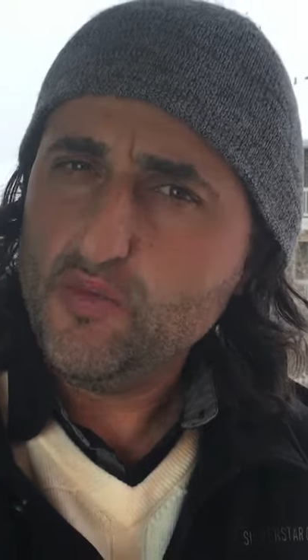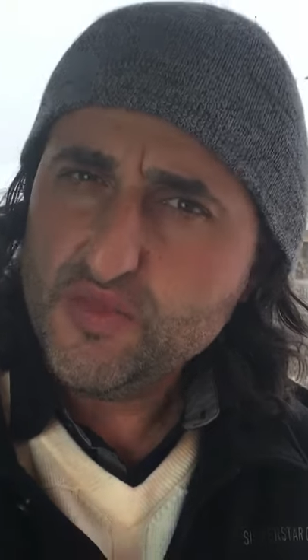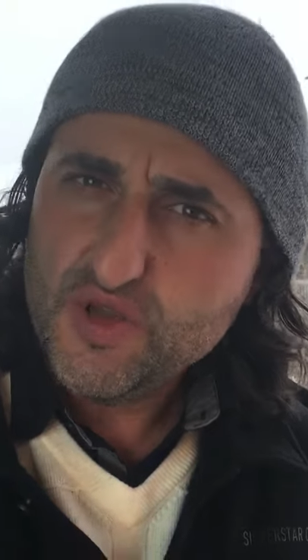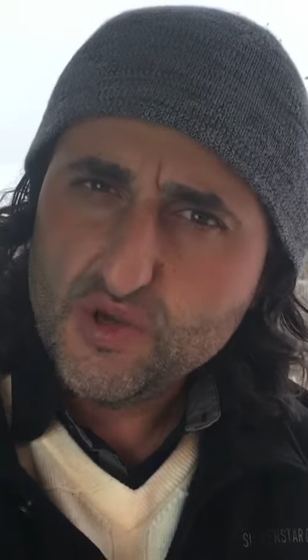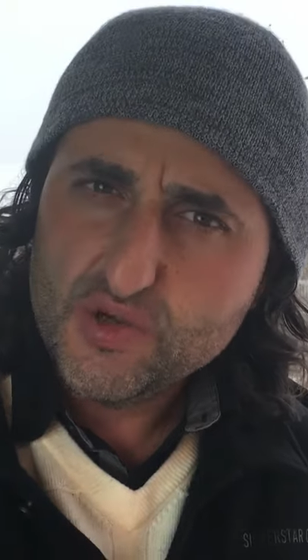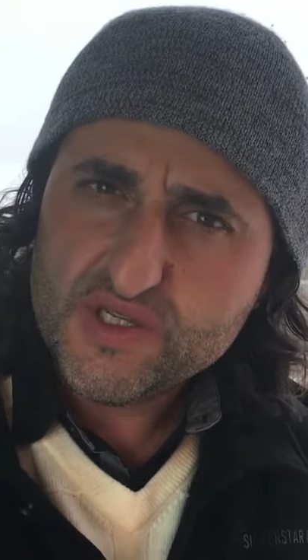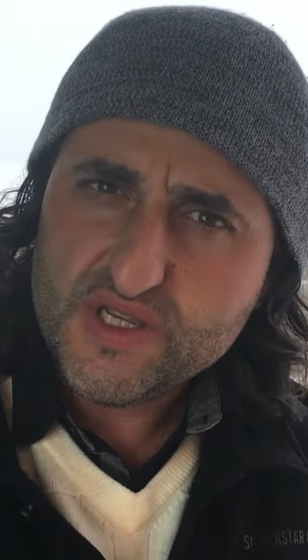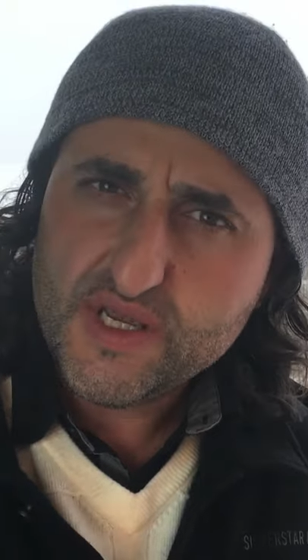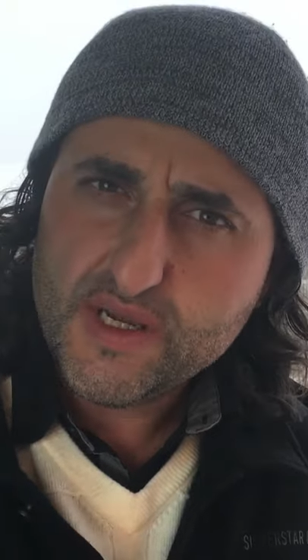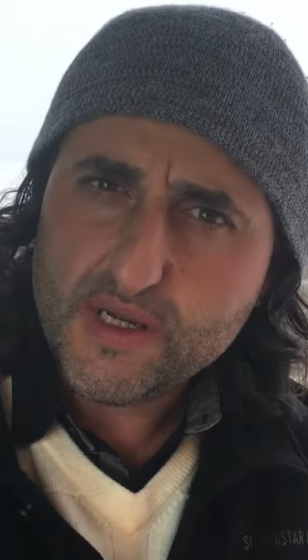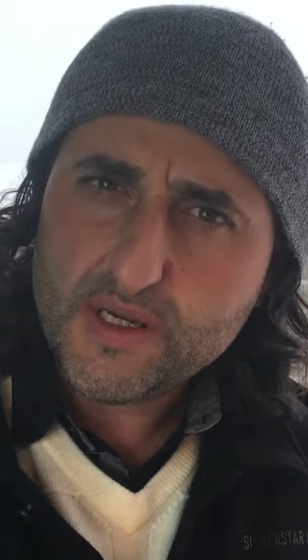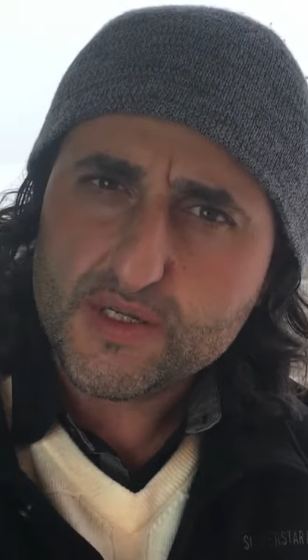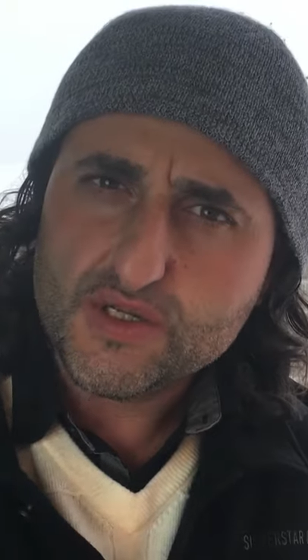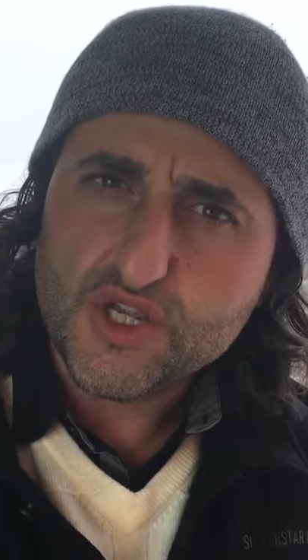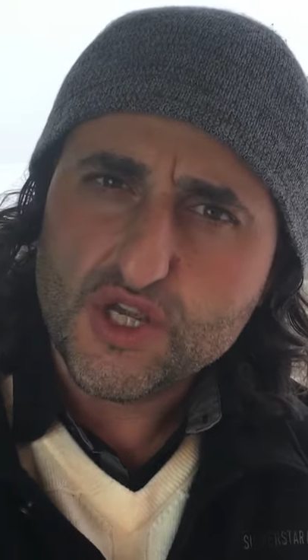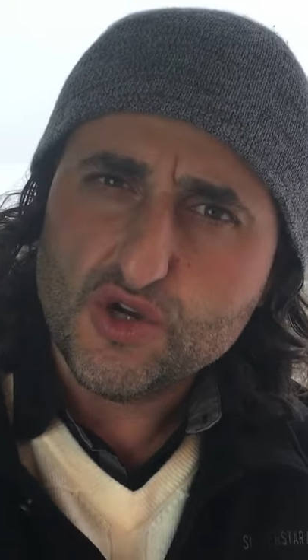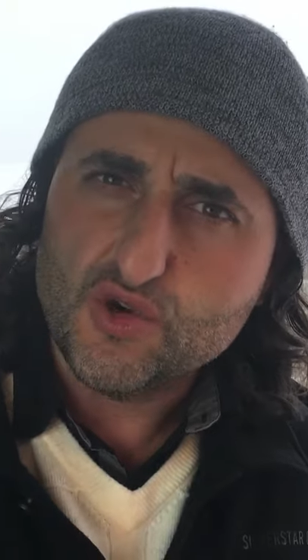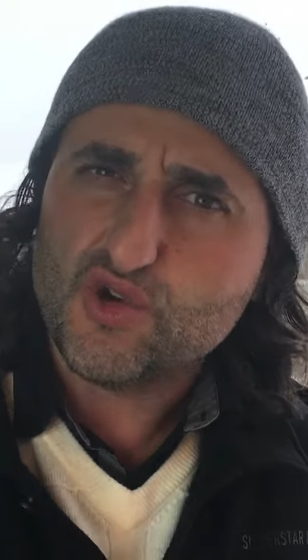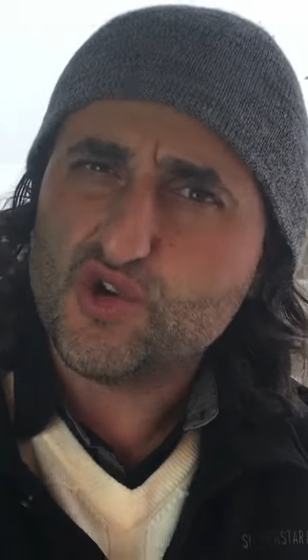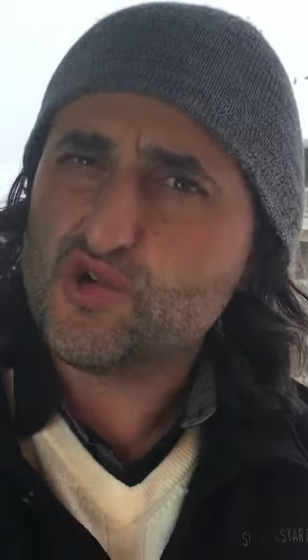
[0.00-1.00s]
music?
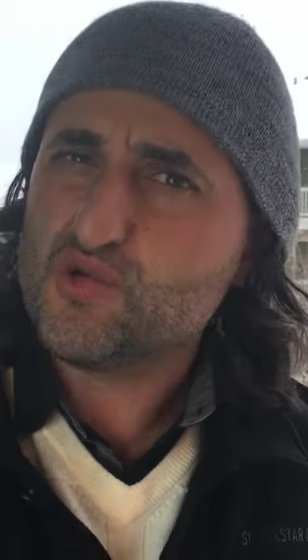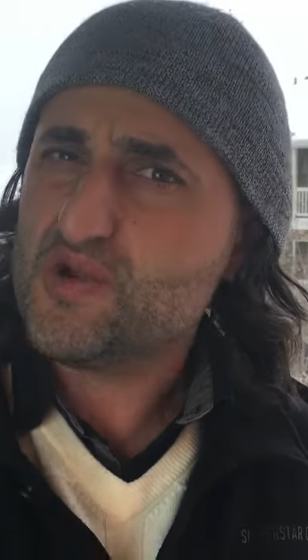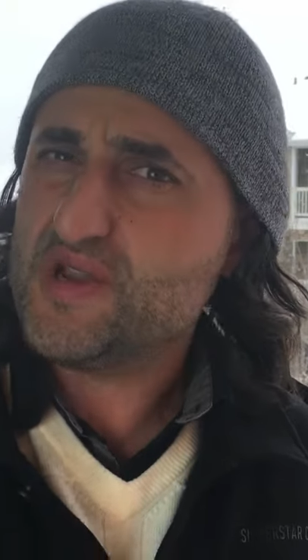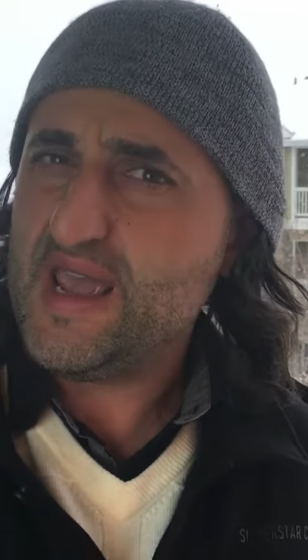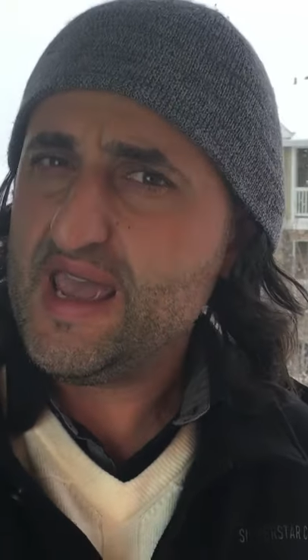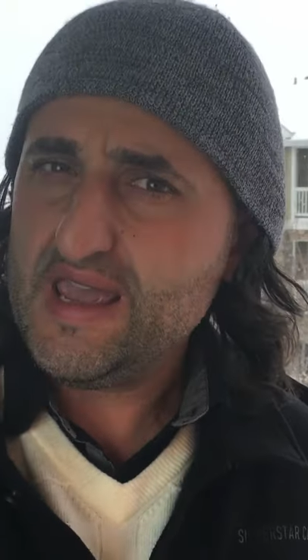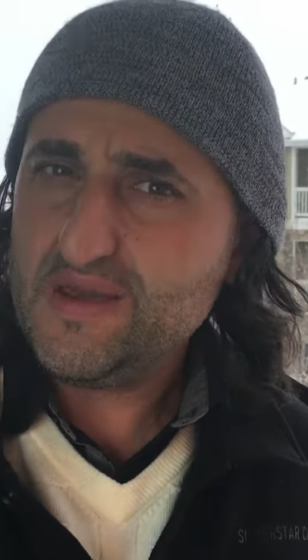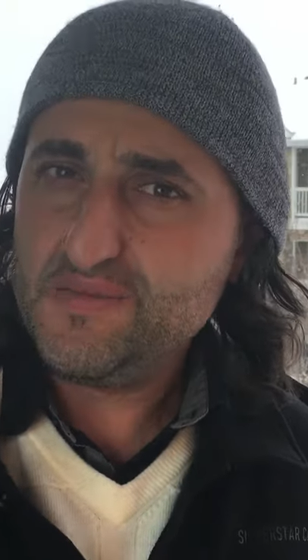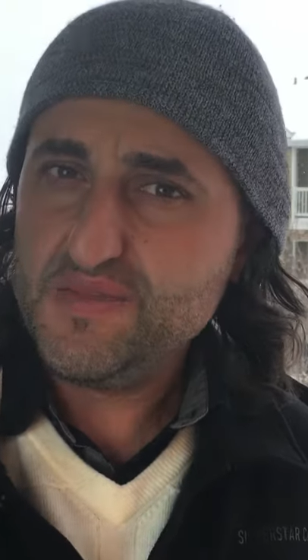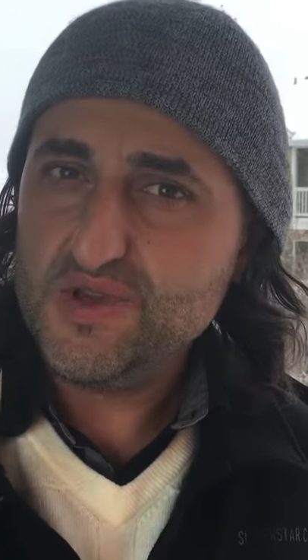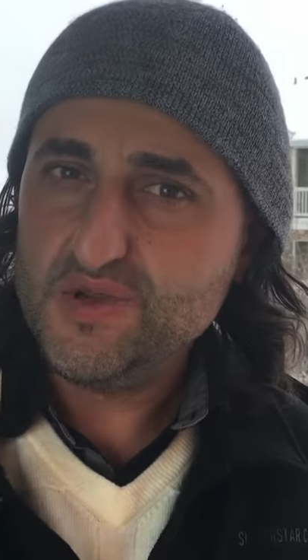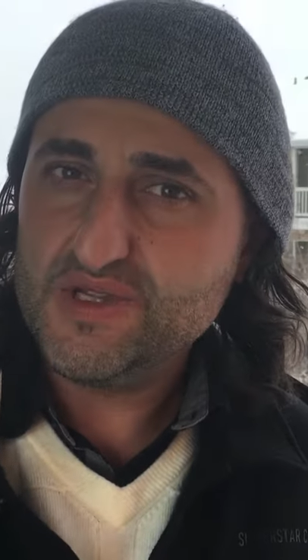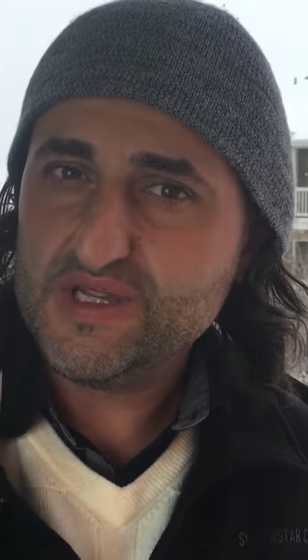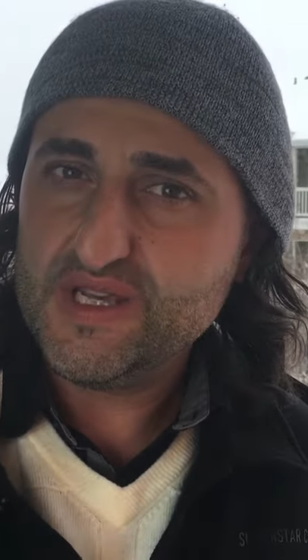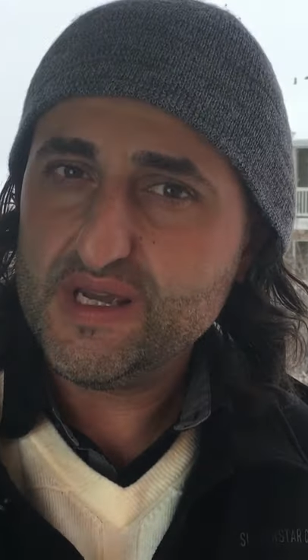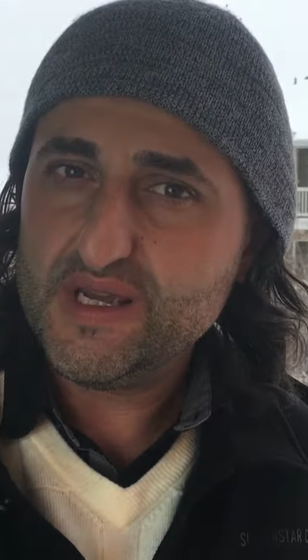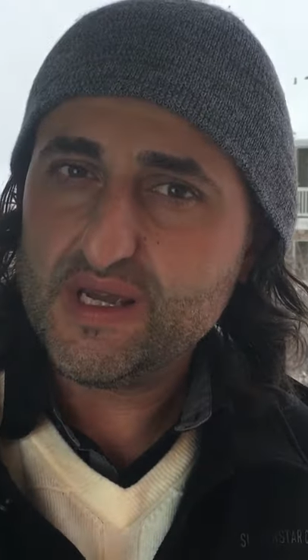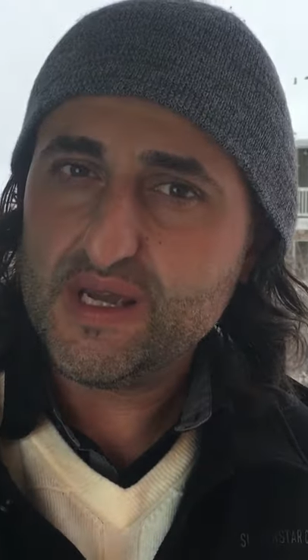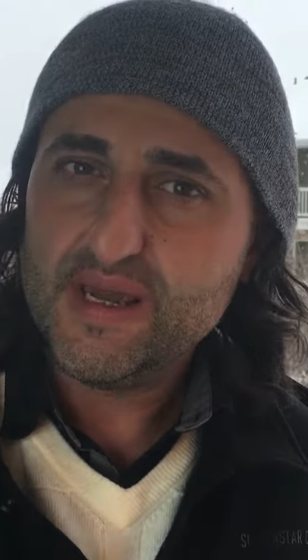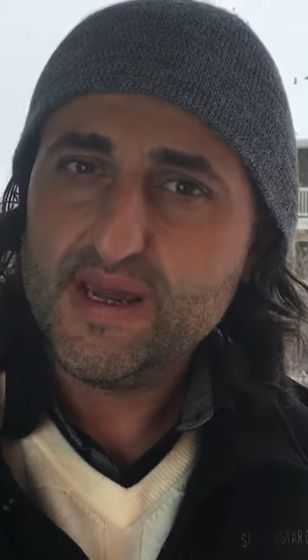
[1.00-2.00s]
Do you create
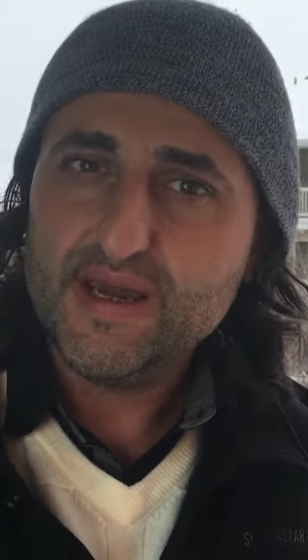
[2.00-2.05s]
music?